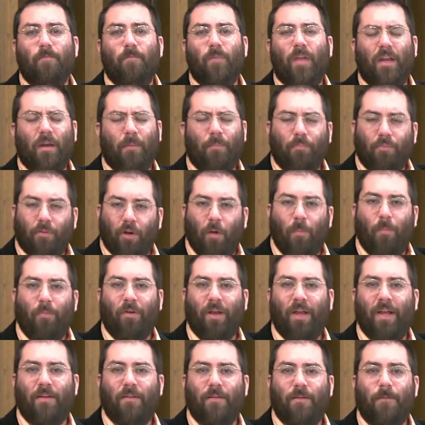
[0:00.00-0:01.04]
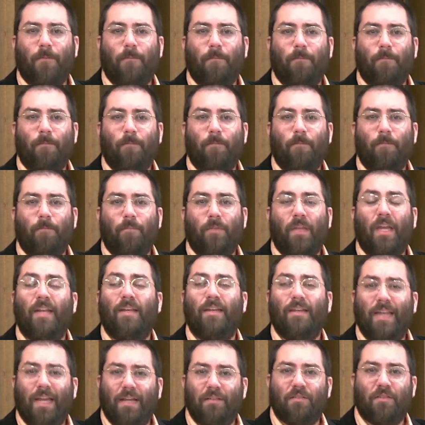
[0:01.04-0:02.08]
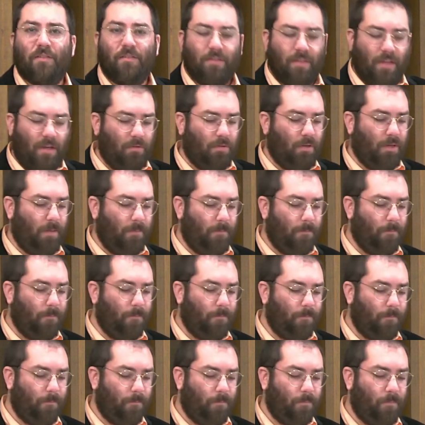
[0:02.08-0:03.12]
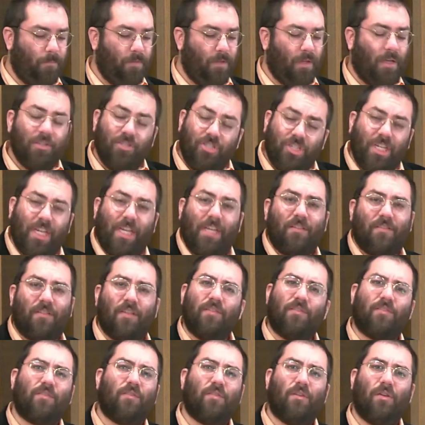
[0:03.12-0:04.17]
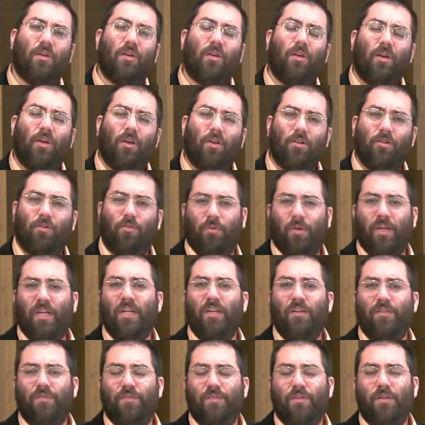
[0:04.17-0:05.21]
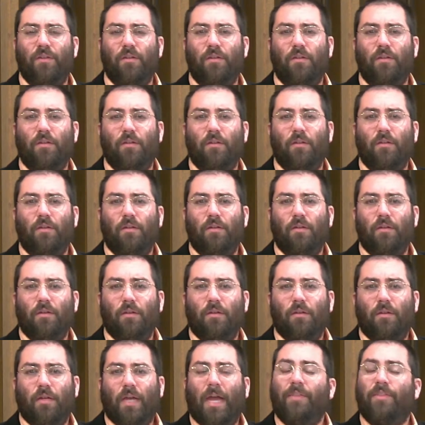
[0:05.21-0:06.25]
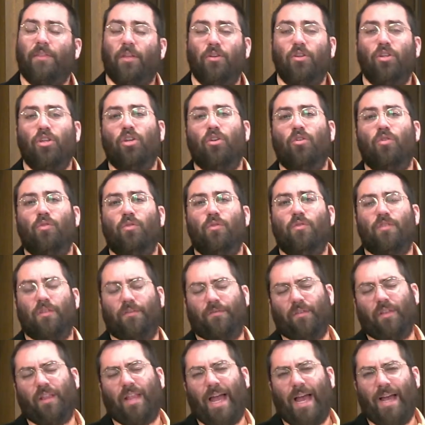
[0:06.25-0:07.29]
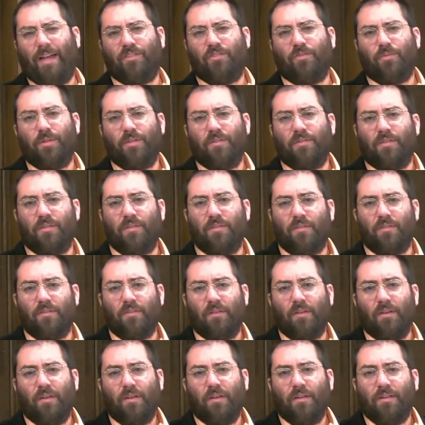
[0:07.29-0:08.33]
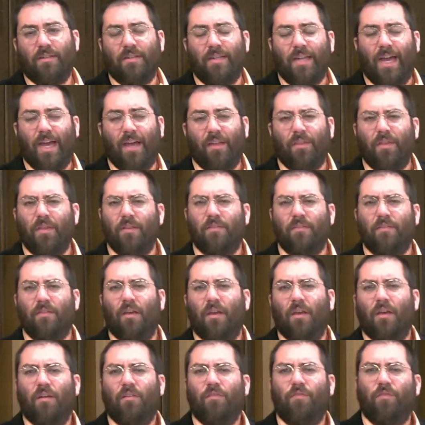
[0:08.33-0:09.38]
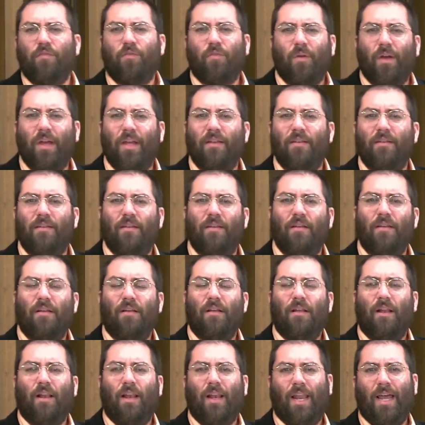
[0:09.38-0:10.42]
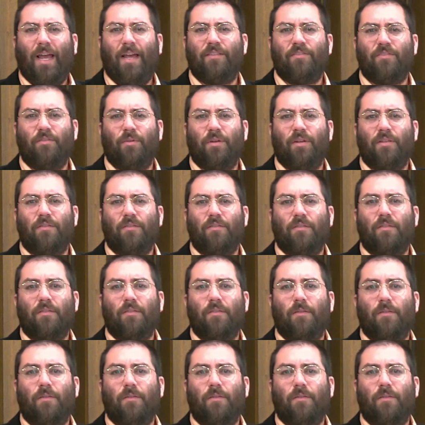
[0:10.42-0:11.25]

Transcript: and appropriate and necessary. Jesus grieved at the news of Lazarus's death, his friend Lazarus.